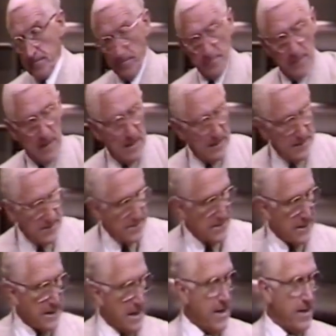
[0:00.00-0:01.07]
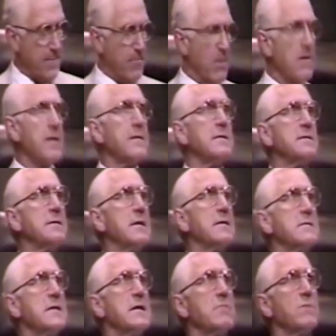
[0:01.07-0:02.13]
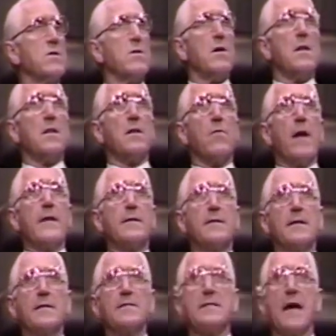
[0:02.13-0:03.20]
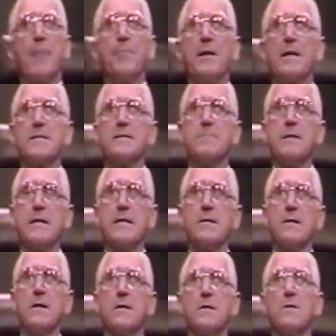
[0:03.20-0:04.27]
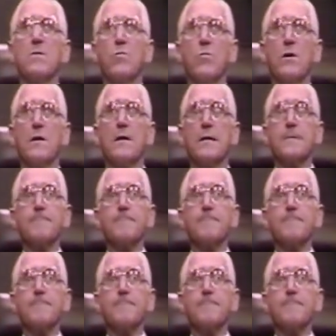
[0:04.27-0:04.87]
Well, this is the kind of morning that starts out with all the right things happening to make it all go wrong.